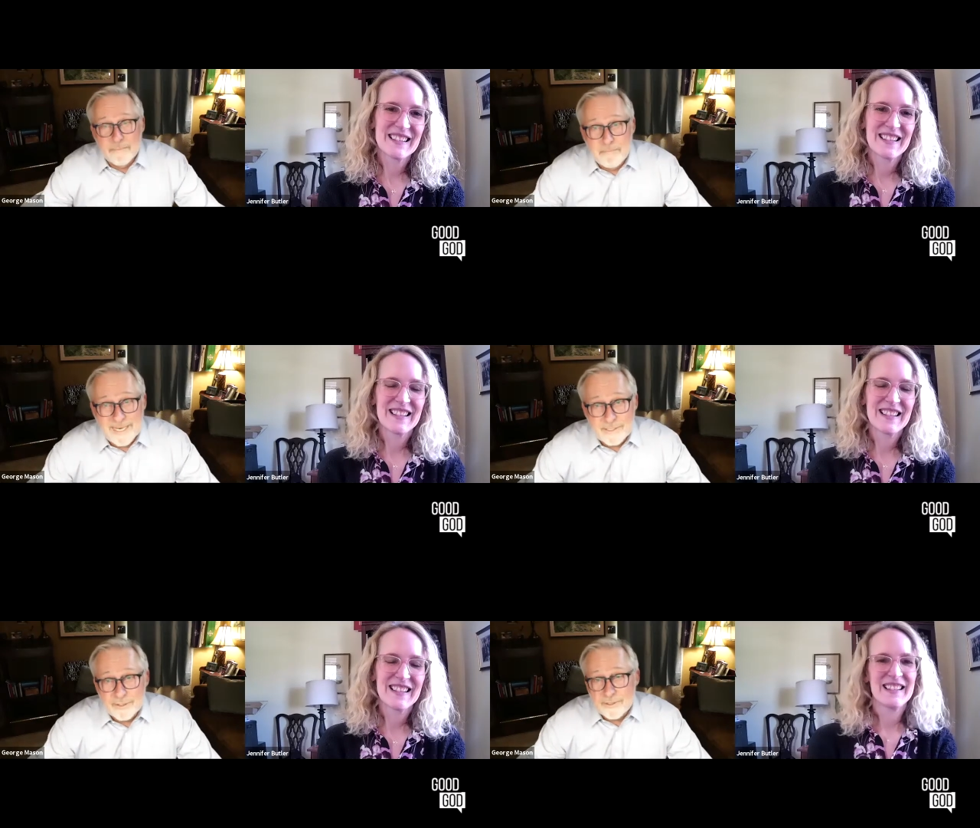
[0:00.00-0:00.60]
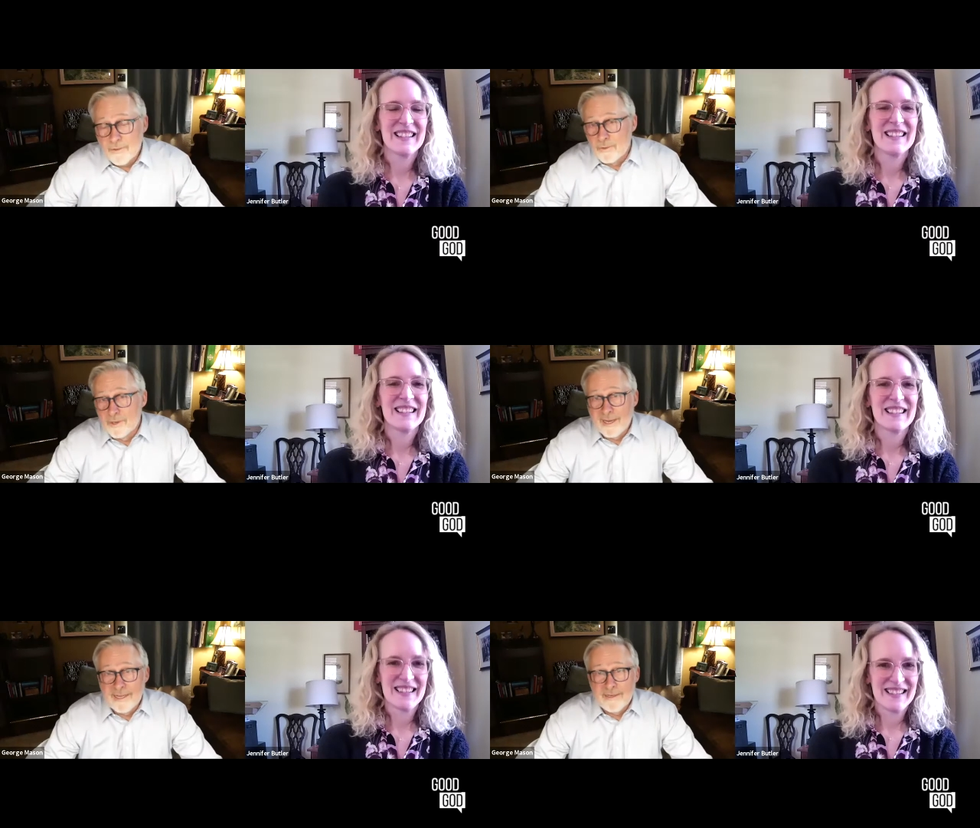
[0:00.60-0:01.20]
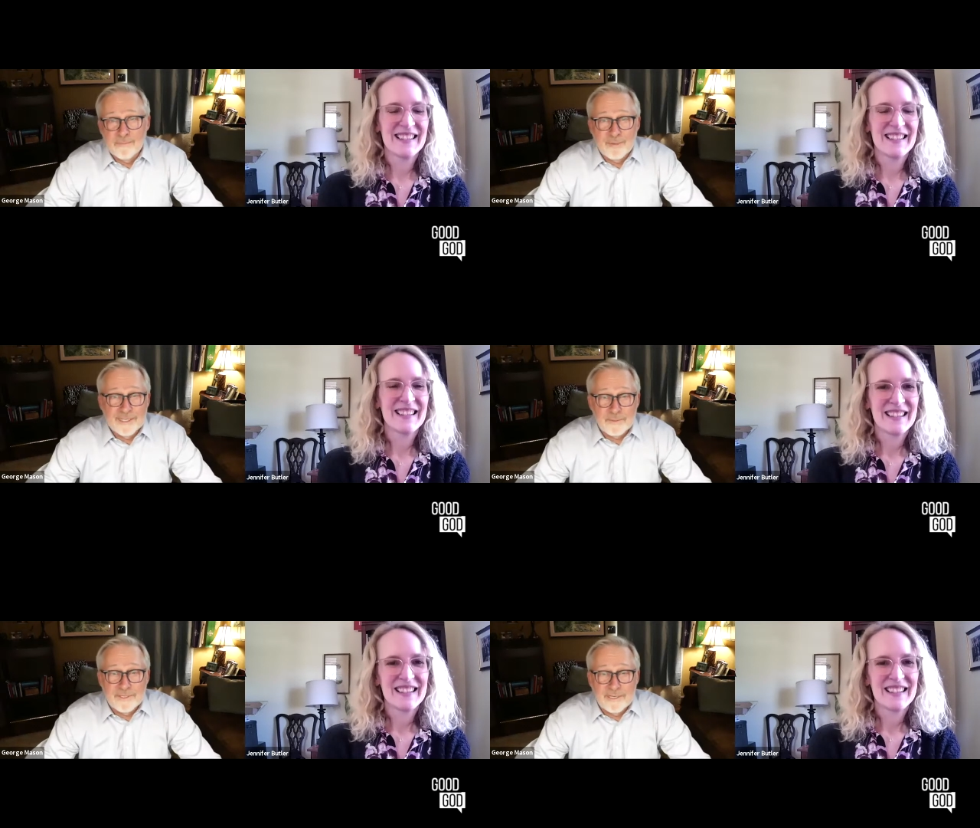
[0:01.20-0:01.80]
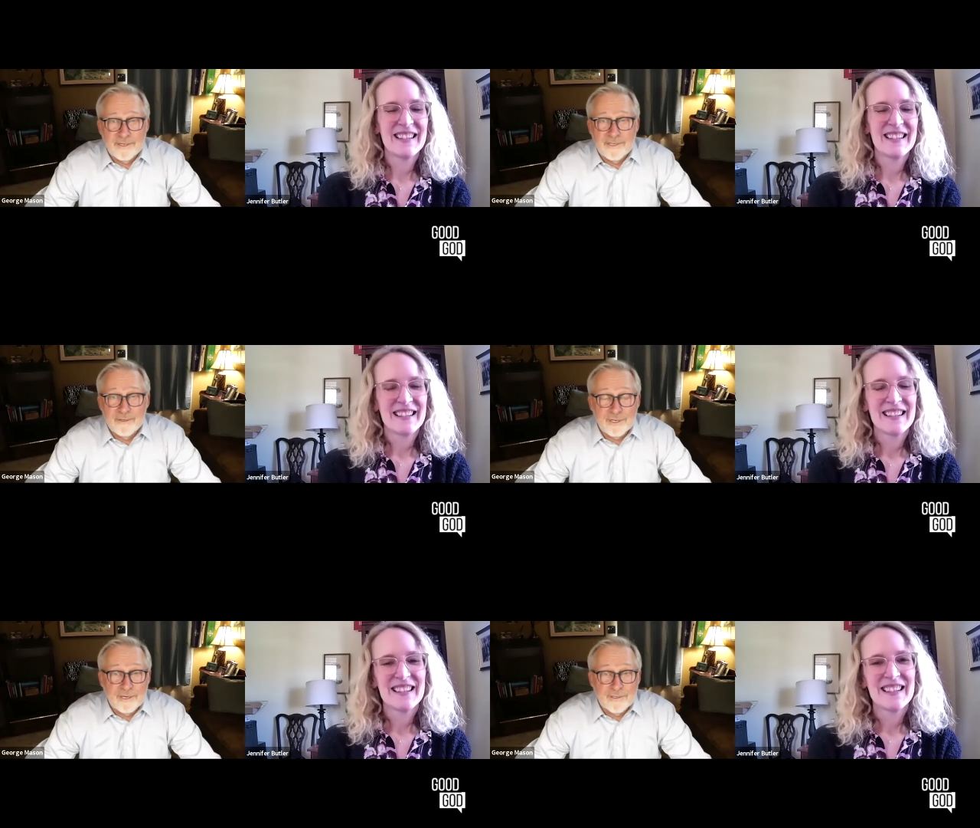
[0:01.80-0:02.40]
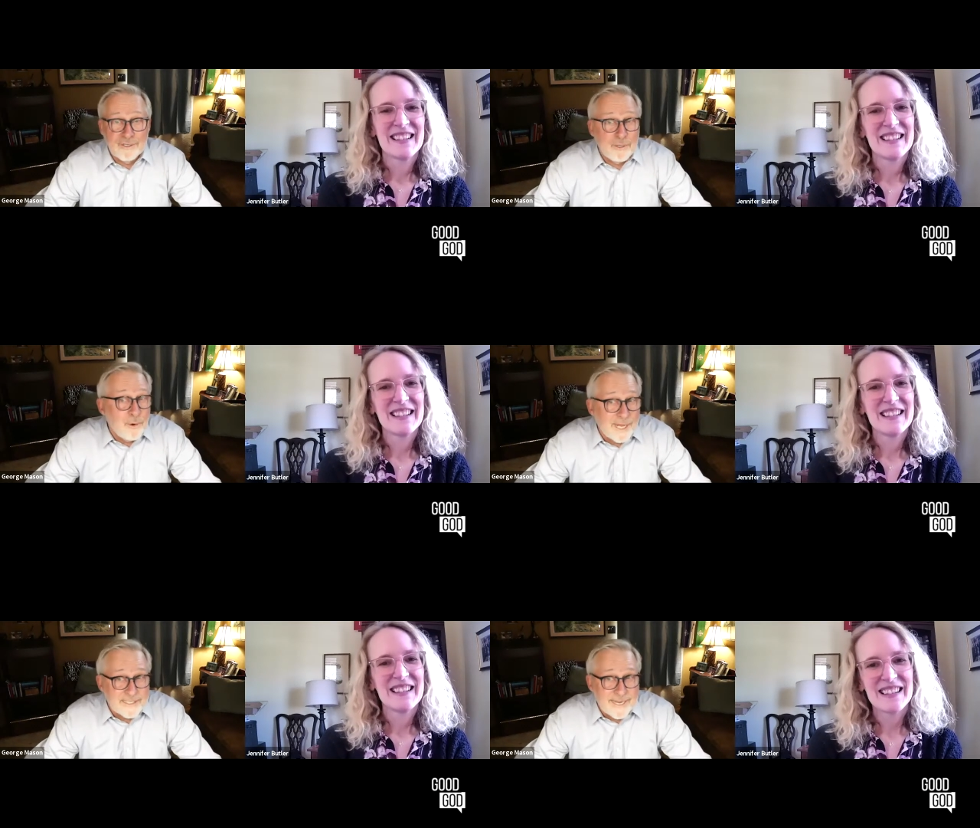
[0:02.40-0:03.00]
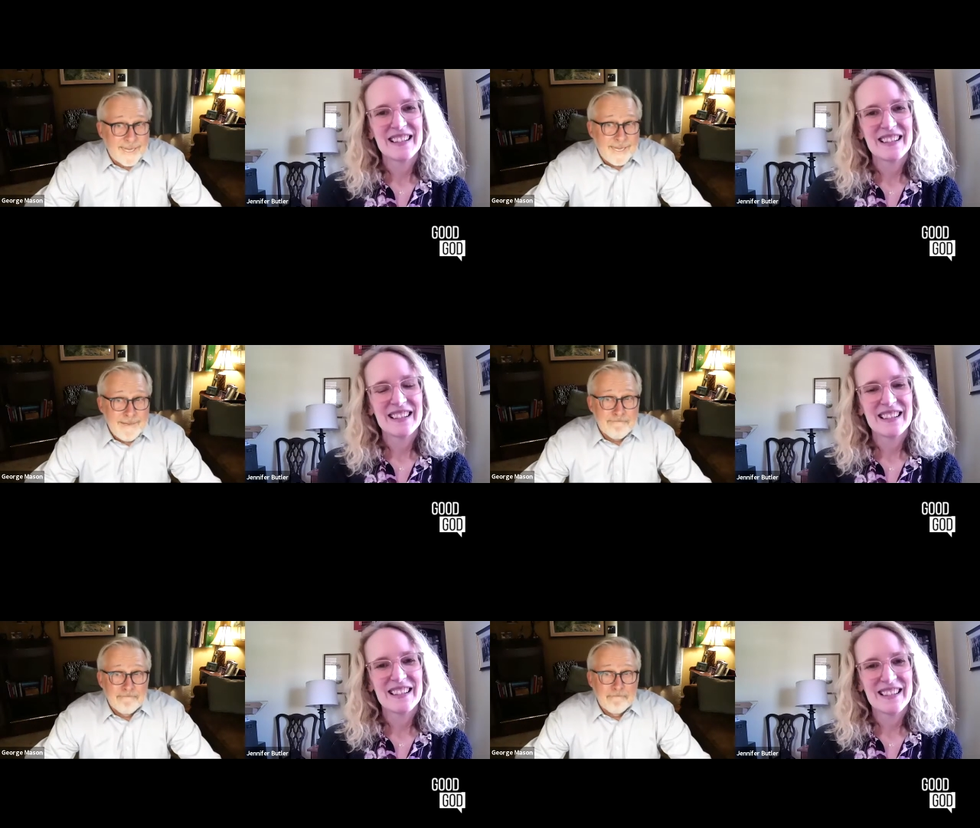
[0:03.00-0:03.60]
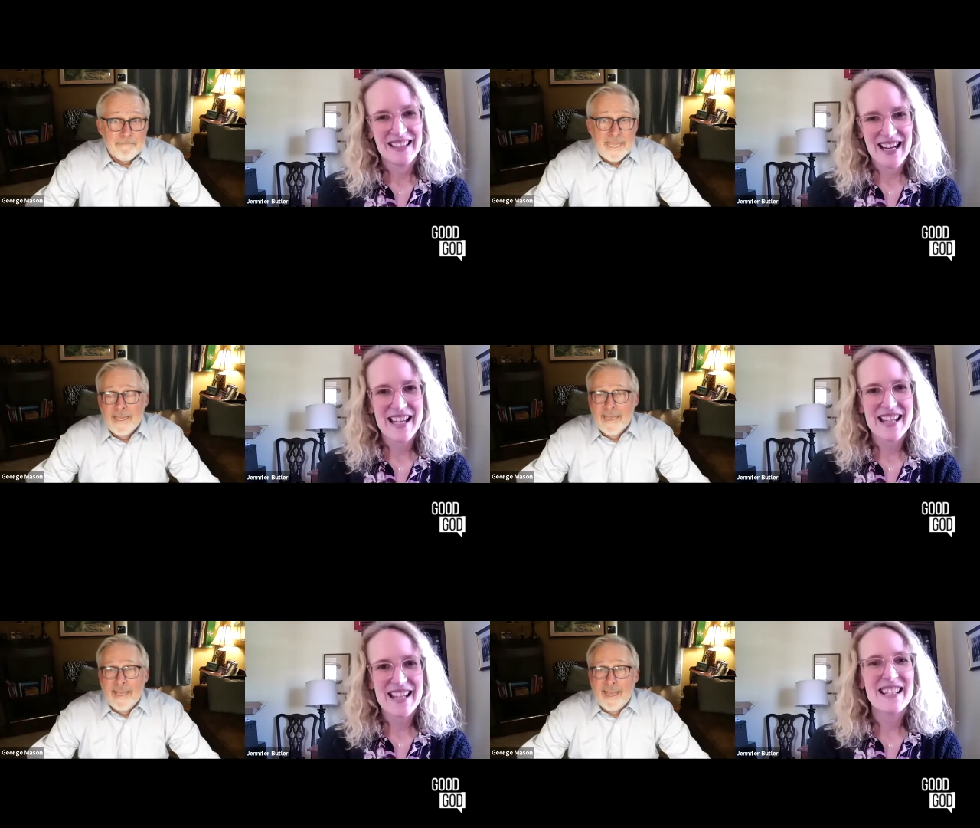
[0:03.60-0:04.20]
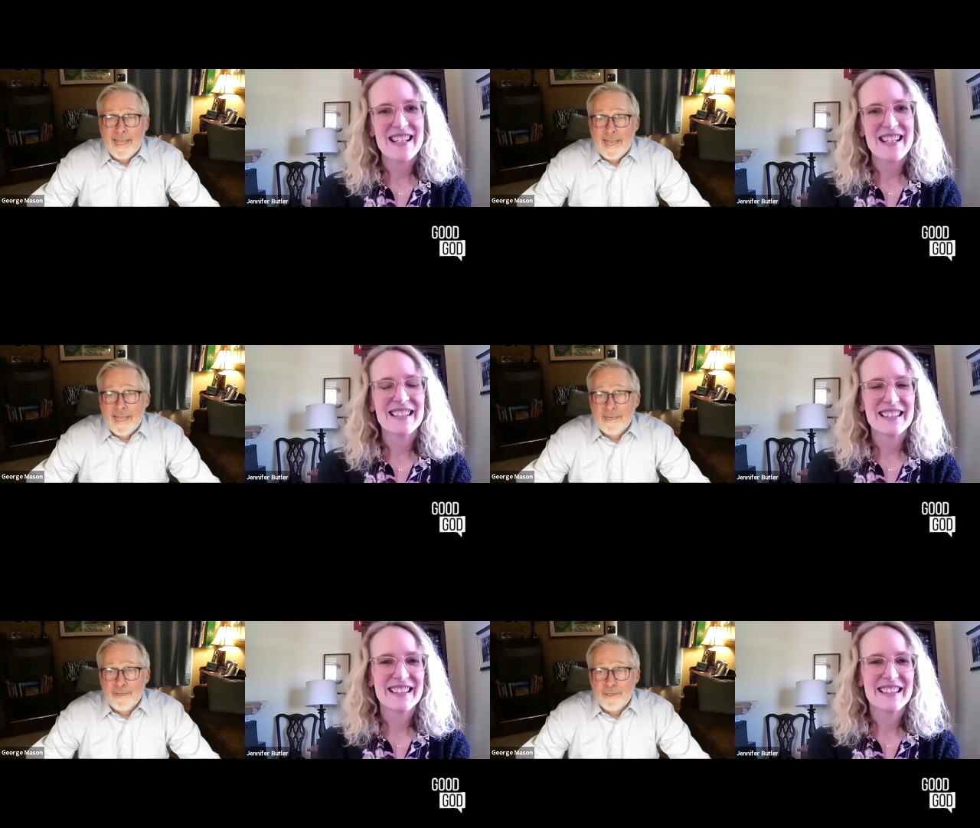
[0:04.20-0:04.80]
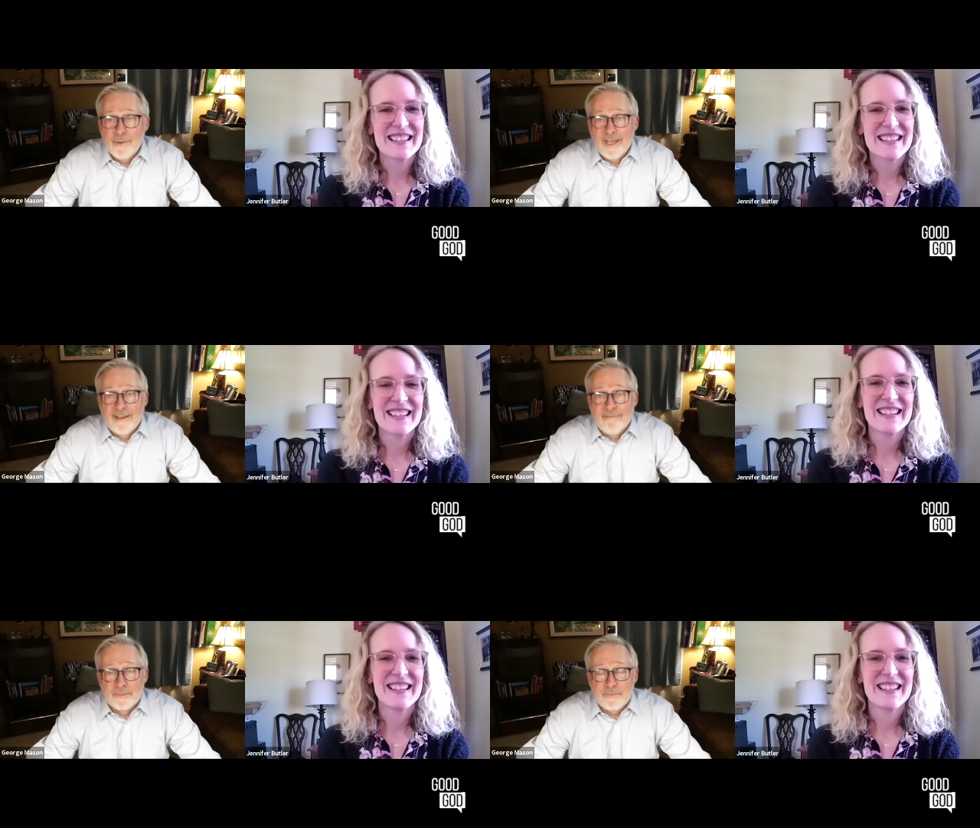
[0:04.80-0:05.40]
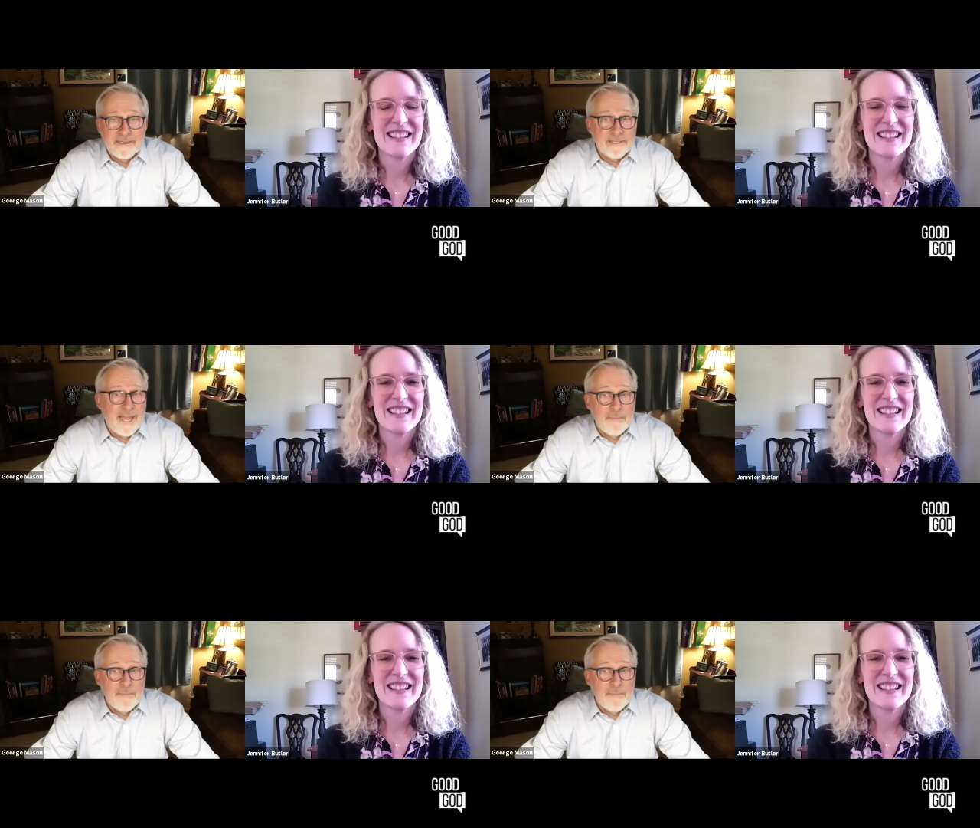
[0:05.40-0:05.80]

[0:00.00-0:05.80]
Speaker 1: minister ordained to the Presbyterian Church USA. Yes. And you have spent time